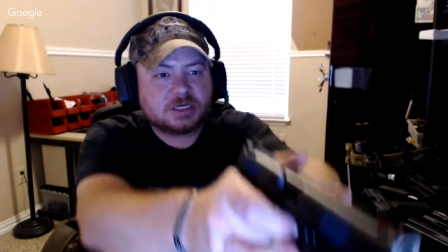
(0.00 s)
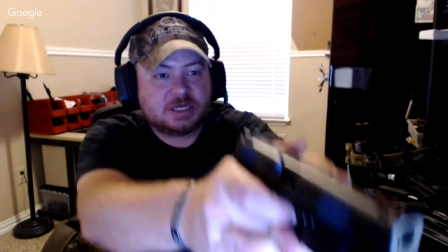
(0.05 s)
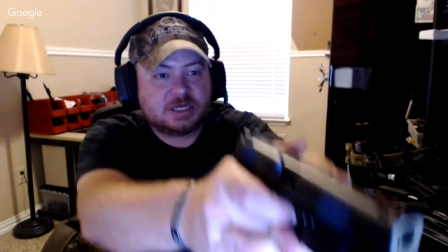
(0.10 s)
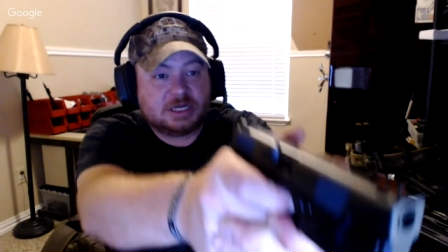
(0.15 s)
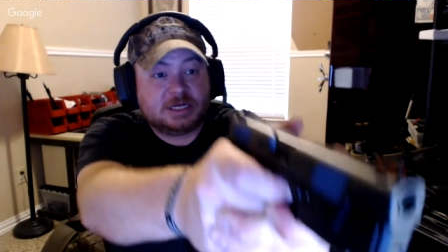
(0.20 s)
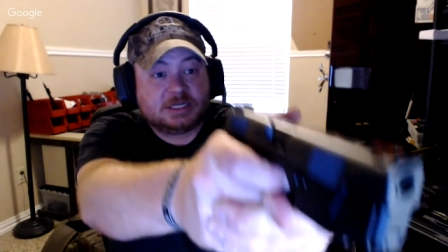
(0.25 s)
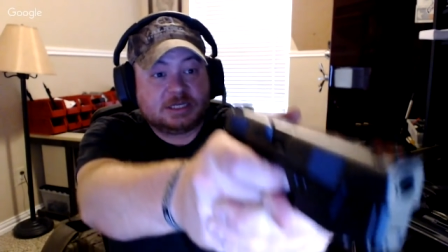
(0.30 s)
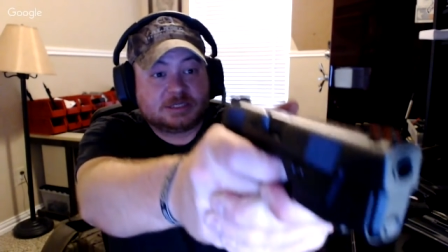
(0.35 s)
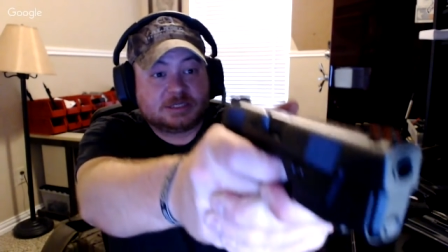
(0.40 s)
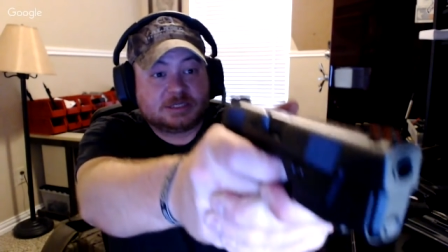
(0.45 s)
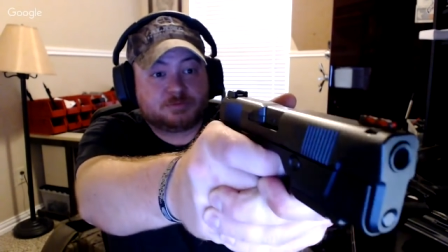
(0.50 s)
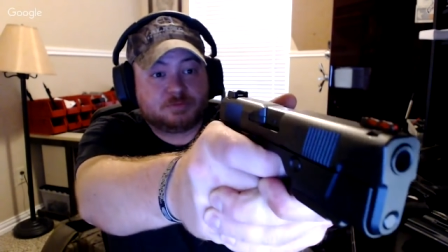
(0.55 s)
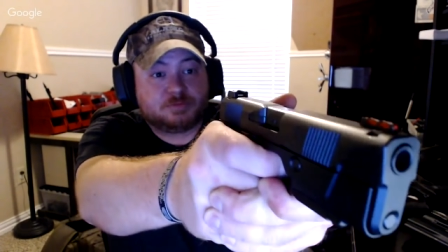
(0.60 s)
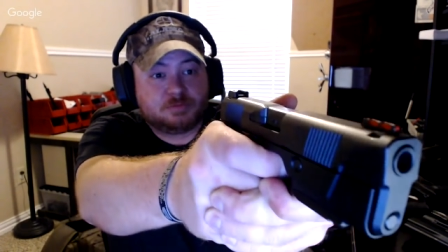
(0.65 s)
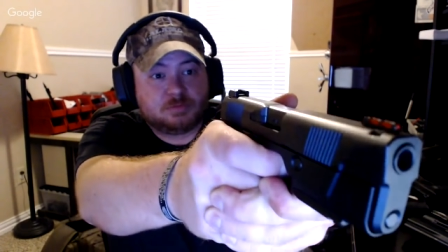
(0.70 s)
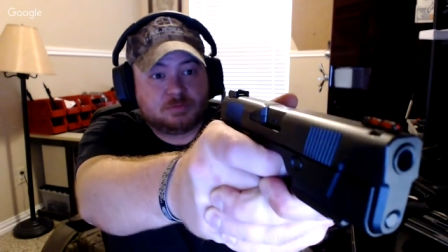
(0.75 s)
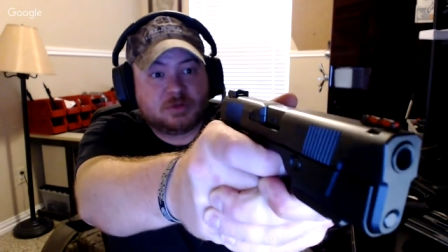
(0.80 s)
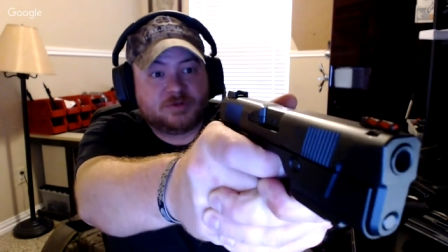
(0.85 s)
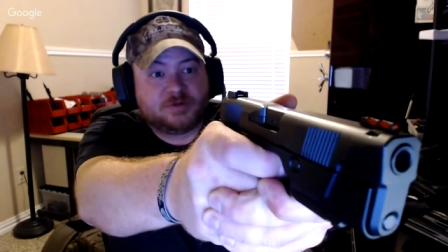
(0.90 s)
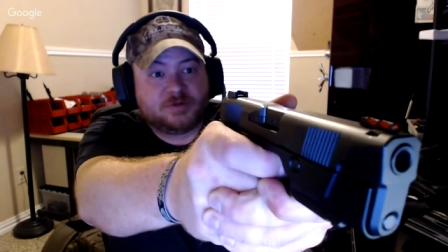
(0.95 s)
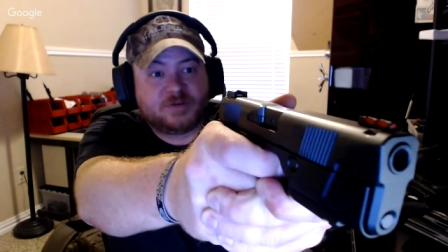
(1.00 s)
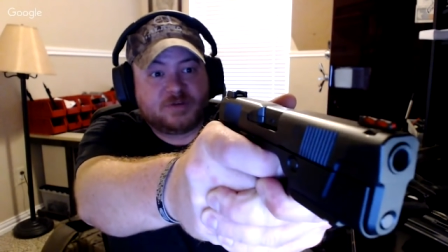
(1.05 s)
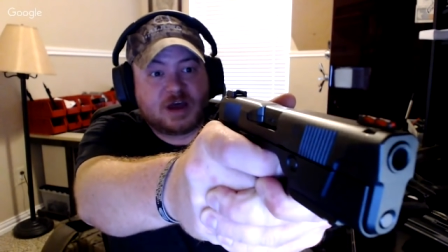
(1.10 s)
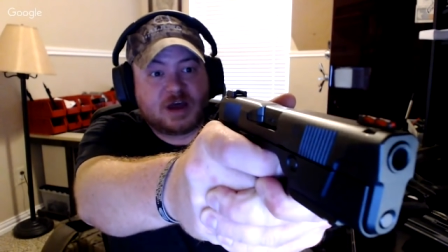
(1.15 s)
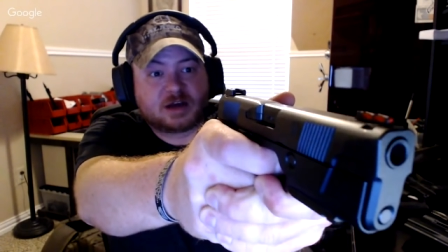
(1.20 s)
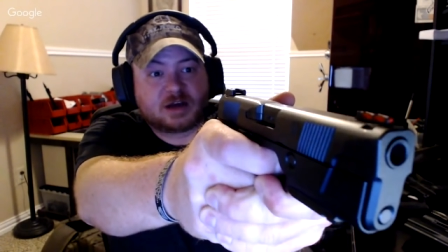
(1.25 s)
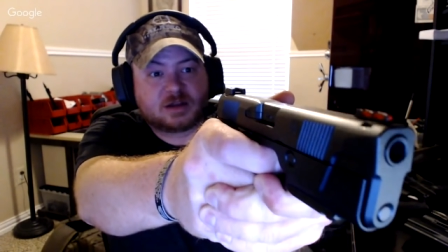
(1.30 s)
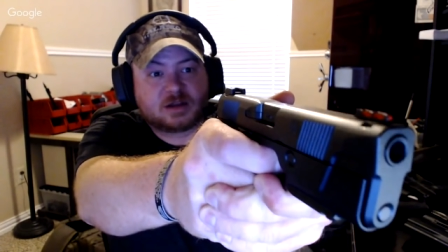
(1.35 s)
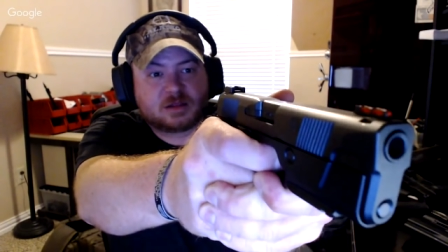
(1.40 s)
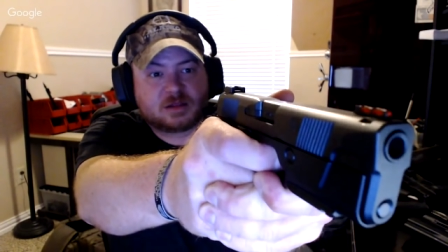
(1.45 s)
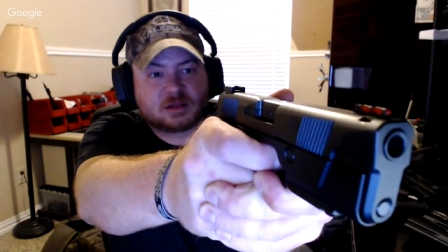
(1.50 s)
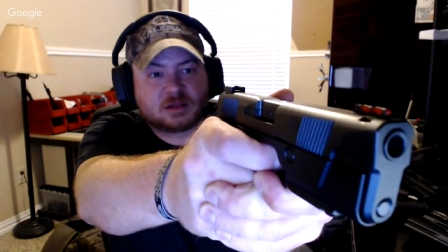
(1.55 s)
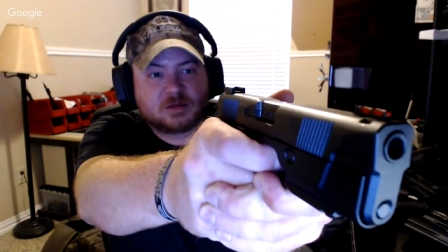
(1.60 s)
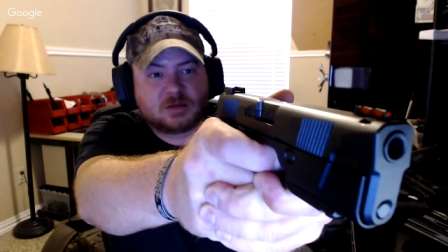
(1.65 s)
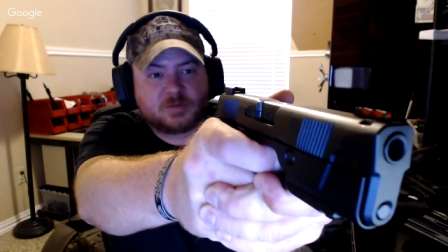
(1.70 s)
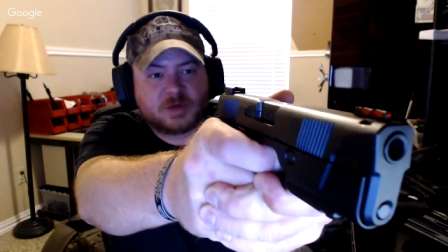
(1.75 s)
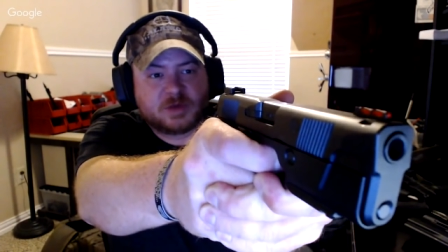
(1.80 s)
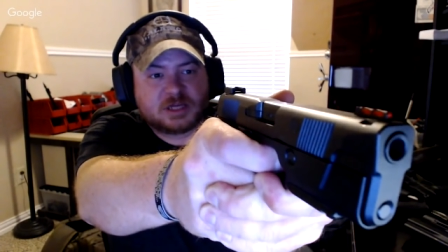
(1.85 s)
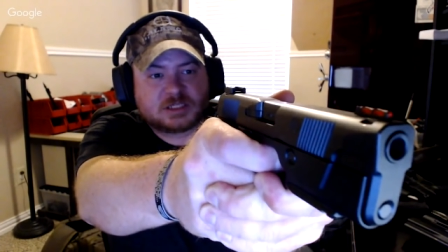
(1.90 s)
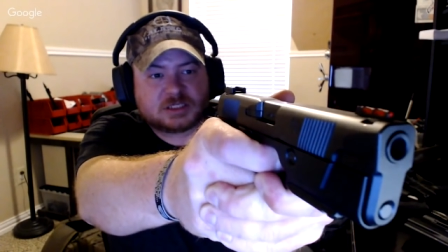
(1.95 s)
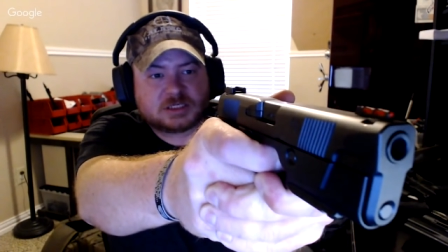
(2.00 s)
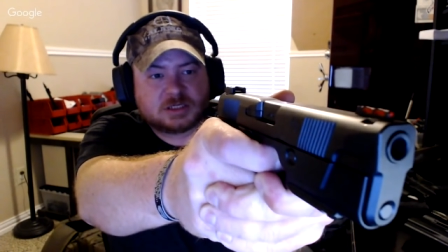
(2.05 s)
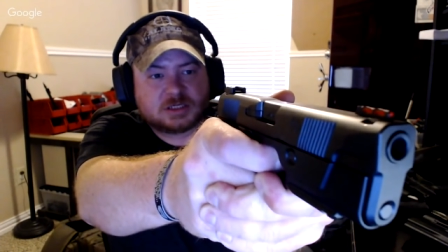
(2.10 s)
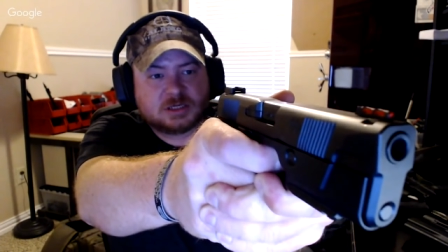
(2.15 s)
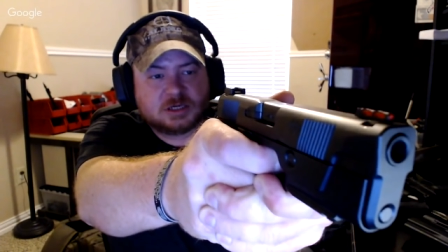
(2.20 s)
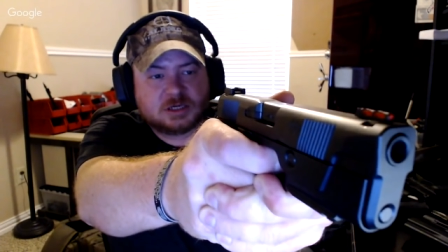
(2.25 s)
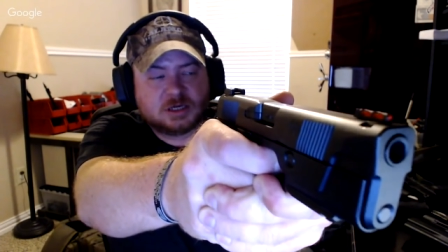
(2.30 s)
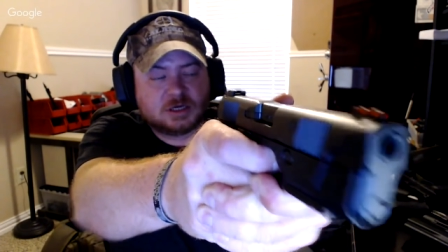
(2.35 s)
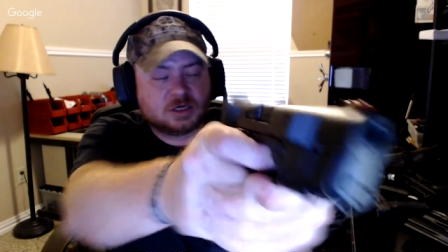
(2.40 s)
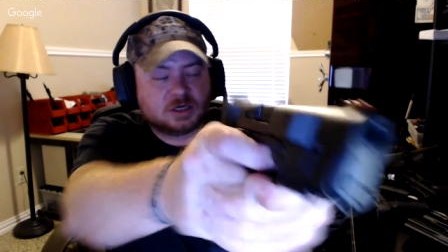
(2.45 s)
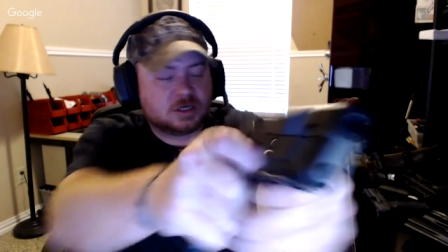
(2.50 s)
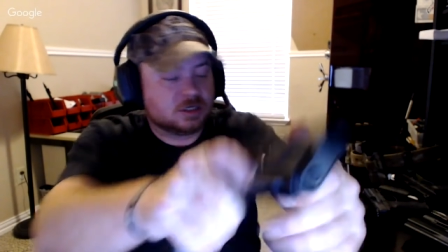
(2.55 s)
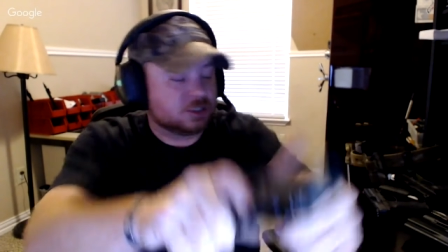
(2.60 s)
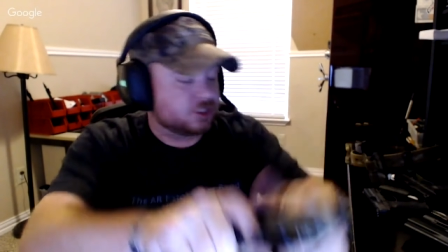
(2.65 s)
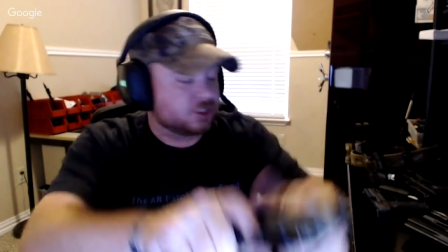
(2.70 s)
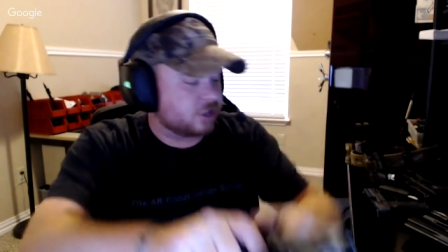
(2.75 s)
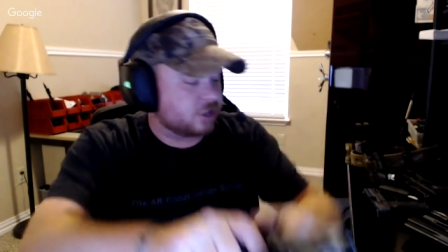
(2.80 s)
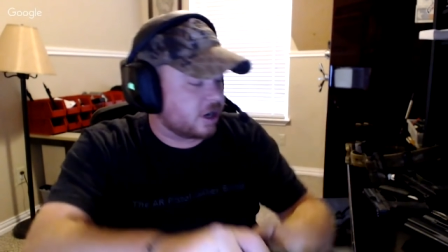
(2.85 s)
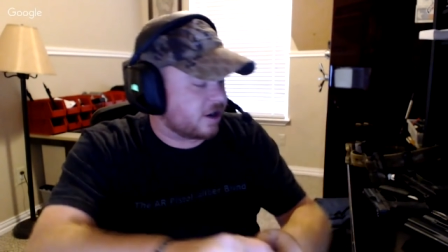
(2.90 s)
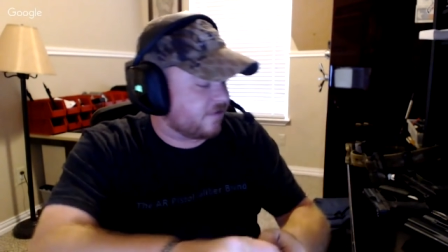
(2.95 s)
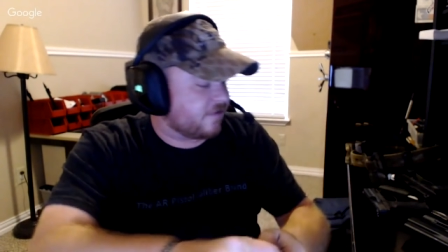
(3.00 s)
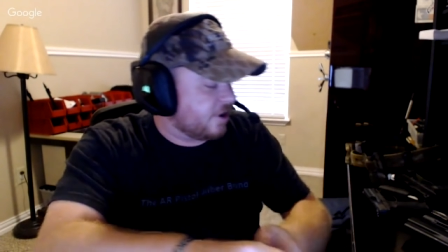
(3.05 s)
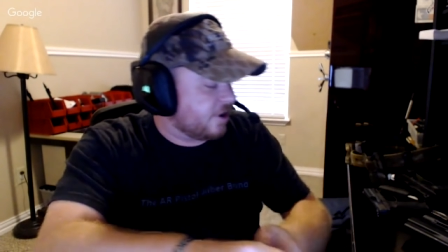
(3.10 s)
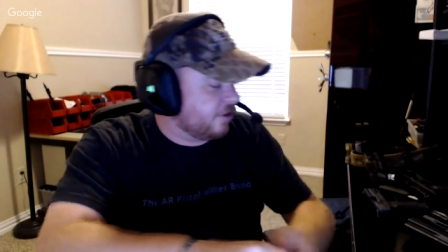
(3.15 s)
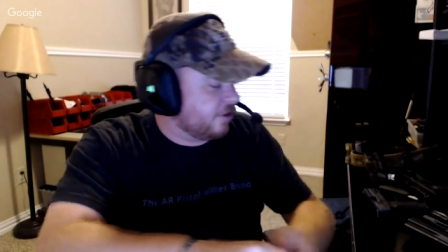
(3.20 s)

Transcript: It is, in fact, the best striker fire